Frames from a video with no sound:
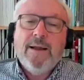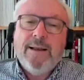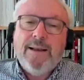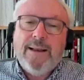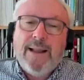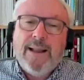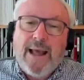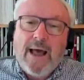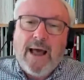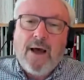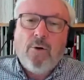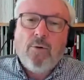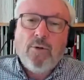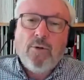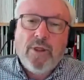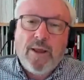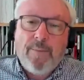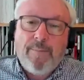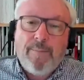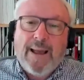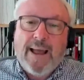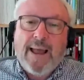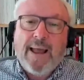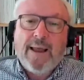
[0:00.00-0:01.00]
Now
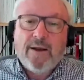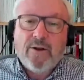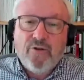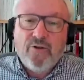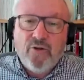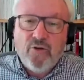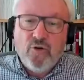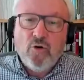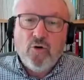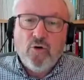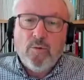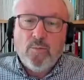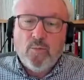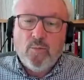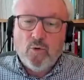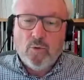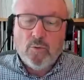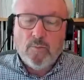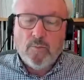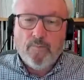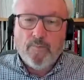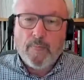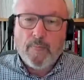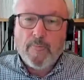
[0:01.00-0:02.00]
they're back to
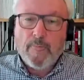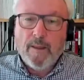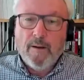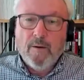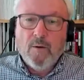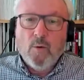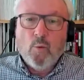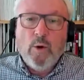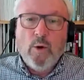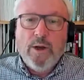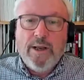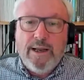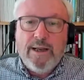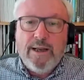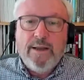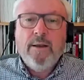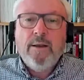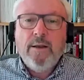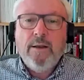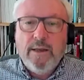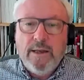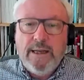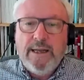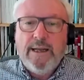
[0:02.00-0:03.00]
normal. We
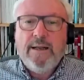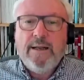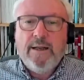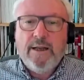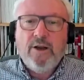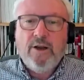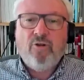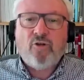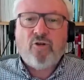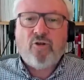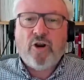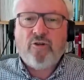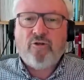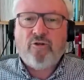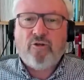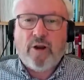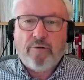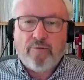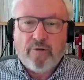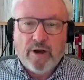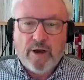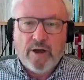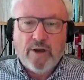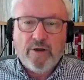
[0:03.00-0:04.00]
didn't need an interest
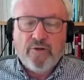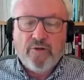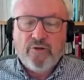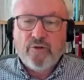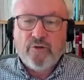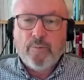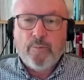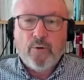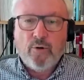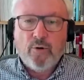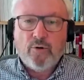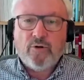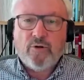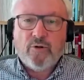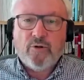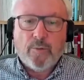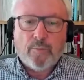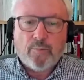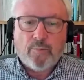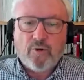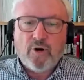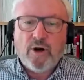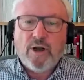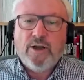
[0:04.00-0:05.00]
rate rise to put the
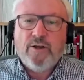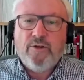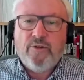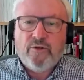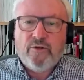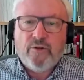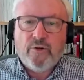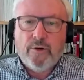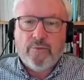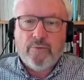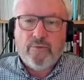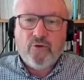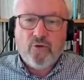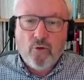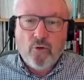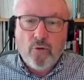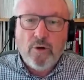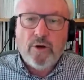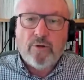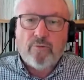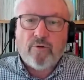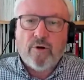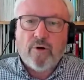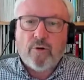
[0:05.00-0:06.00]
price of
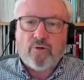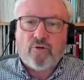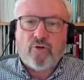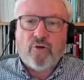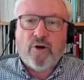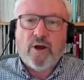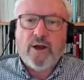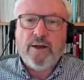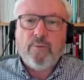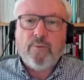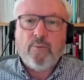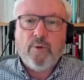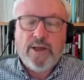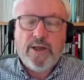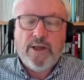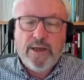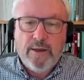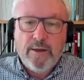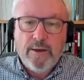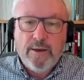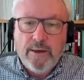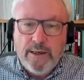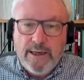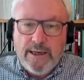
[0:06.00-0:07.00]
toilet rolls right. We
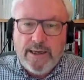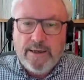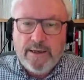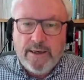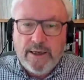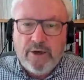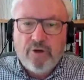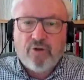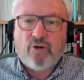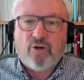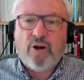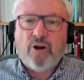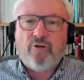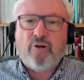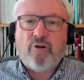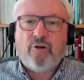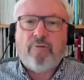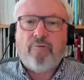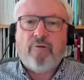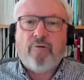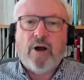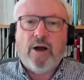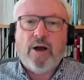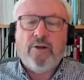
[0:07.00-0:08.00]
didn't need an interest
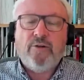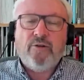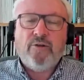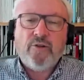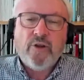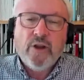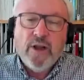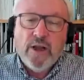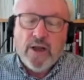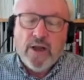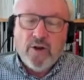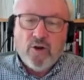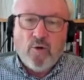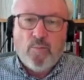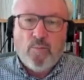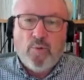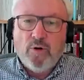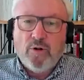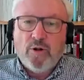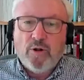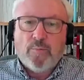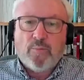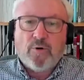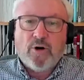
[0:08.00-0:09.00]
rate rise to
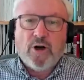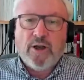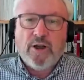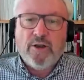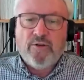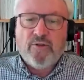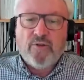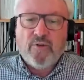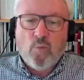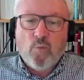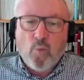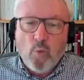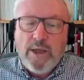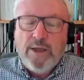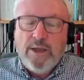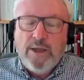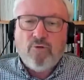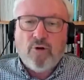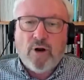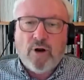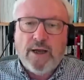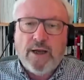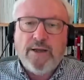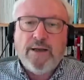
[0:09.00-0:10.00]
put the price of
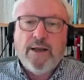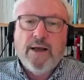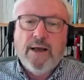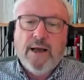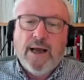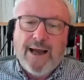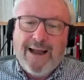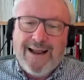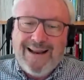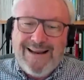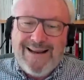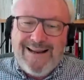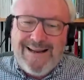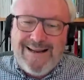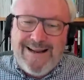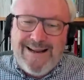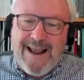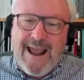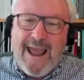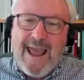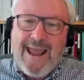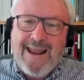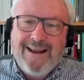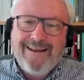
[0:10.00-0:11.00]
wheat right. And
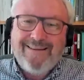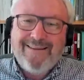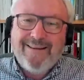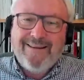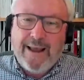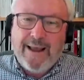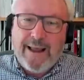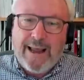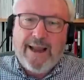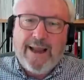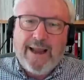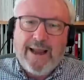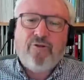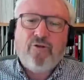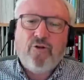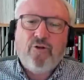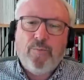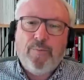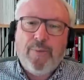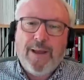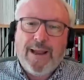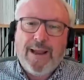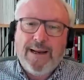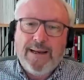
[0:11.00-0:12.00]
yet,
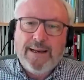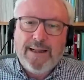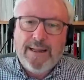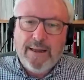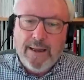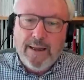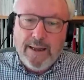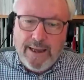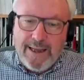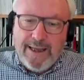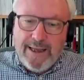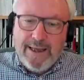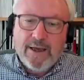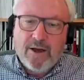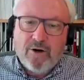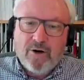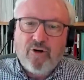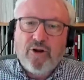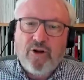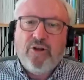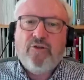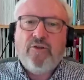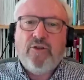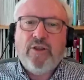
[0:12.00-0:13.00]
Andrew Bailey
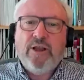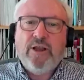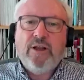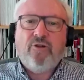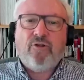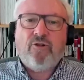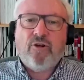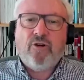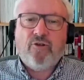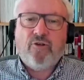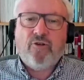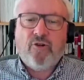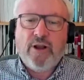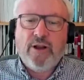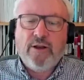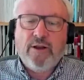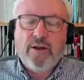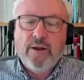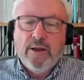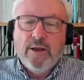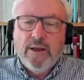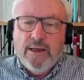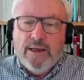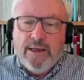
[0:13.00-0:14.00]
increased the interest rate.
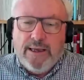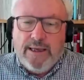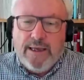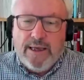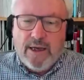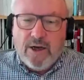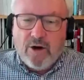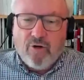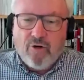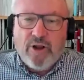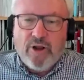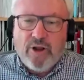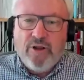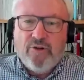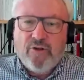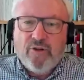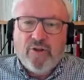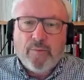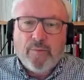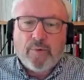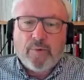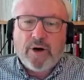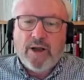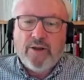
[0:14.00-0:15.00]
He increased
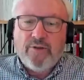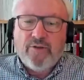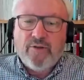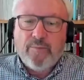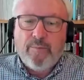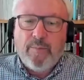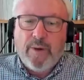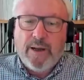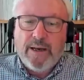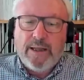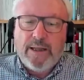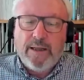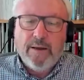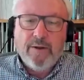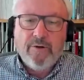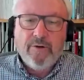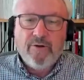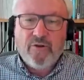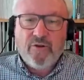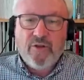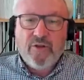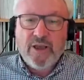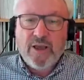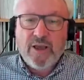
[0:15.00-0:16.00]
the price of money.
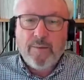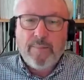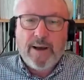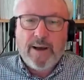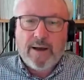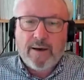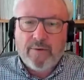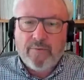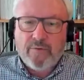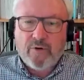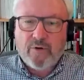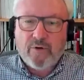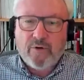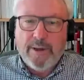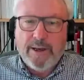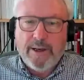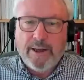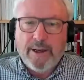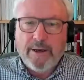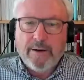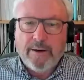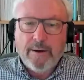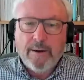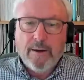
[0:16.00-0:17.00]
Just think about it for a
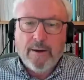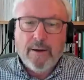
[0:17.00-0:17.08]
minute.